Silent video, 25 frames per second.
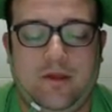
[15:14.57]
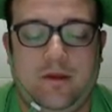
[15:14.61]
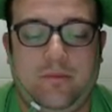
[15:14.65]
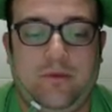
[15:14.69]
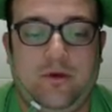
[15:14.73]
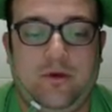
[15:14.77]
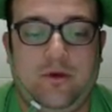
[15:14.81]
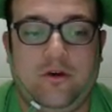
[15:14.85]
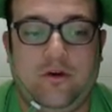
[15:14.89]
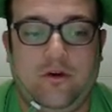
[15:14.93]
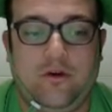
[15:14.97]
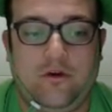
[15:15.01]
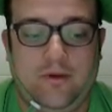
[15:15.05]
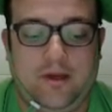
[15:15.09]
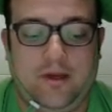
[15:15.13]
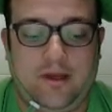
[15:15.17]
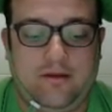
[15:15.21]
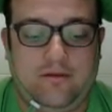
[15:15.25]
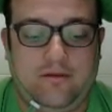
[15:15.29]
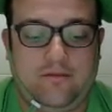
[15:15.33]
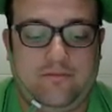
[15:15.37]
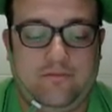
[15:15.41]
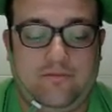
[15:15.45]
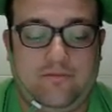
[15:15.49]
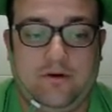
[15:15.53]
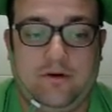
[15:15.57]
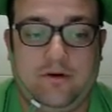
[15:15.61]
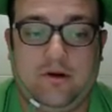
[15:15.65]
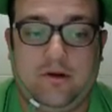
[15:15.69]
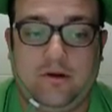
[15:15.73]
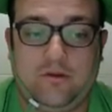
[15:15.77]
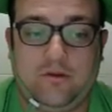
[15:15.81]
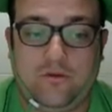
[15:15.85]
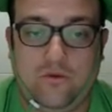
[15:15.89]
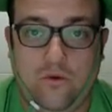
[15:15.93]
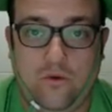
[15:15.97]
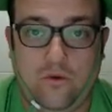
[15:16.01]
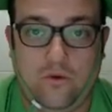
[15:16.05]
The pure Korean
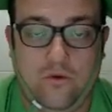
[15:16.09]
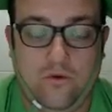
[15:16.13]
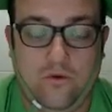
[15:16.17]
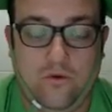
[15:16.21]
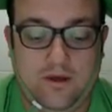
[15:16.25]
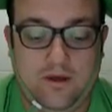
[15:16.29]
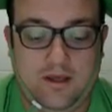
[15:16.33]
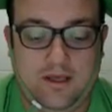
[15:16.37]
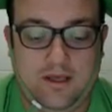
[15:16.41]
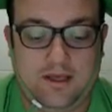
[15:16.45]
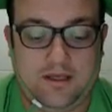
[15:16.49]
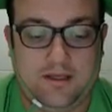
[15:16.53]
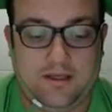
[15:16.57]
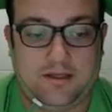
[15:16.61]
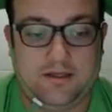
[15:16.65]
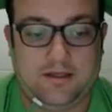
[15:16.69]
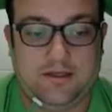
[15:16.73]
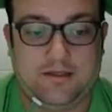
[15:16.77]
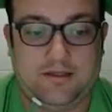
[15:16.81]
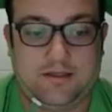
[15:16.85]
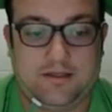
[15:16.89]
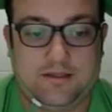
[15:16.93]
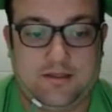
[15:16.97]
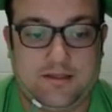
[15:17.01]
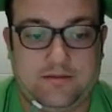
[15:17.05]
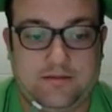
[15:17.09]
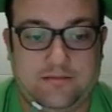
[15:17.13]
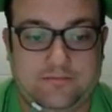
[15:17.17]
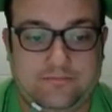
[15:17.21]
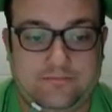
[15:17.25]
for To is